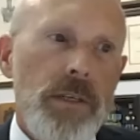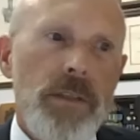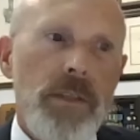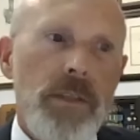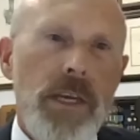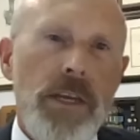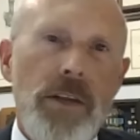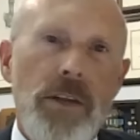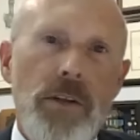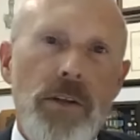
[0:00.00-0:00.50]

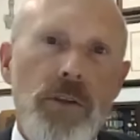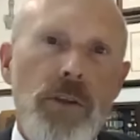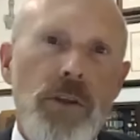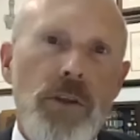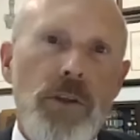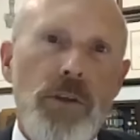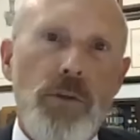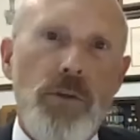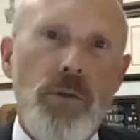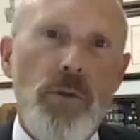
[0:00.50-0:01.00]
then,
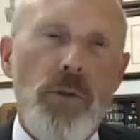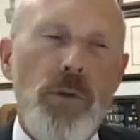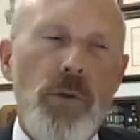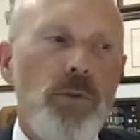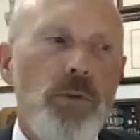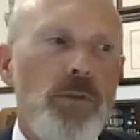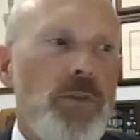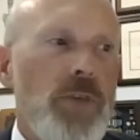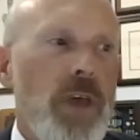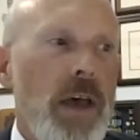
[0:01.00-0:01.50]
then you
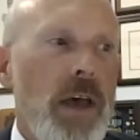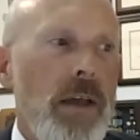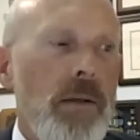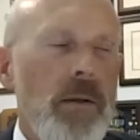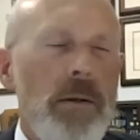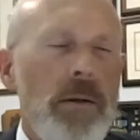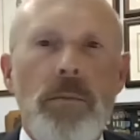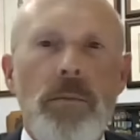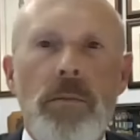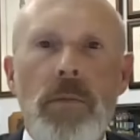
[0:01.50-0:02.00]
lose
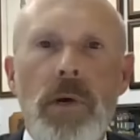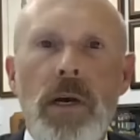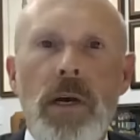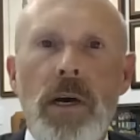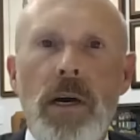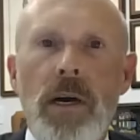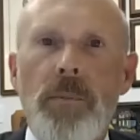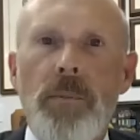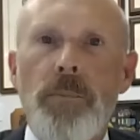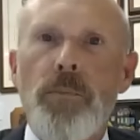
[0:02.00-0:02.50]
that
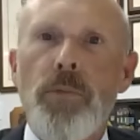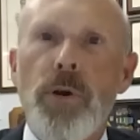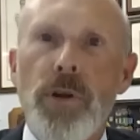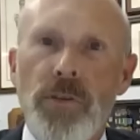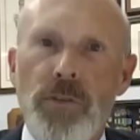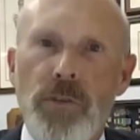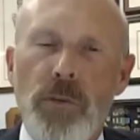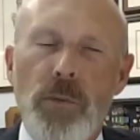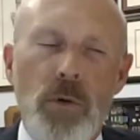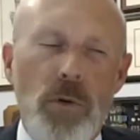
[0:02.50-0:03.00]
uh,
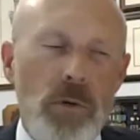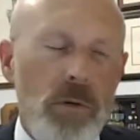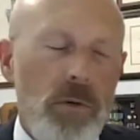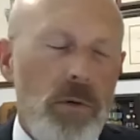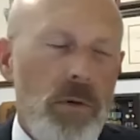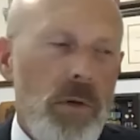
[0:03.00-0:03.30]
principle